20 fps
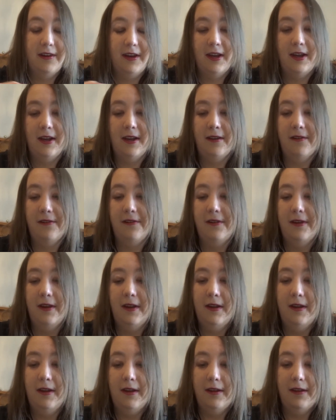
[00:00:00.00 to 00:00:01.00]
is
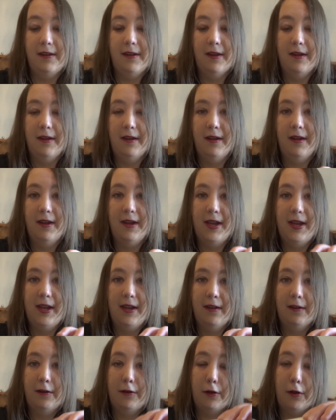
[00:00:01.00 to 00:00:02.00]
that
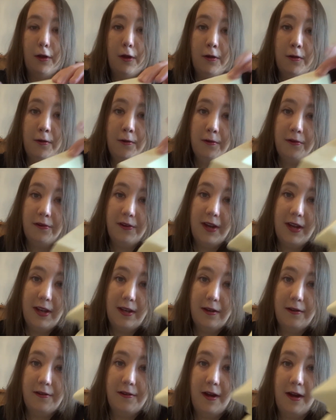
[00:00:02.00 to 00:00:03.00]
it glows in
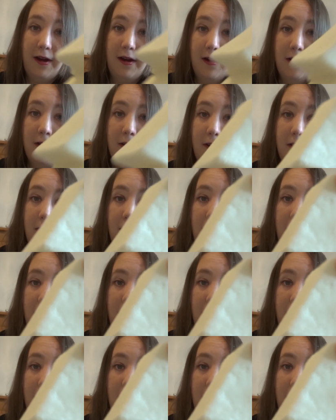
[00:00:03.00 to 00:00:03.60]
the dark,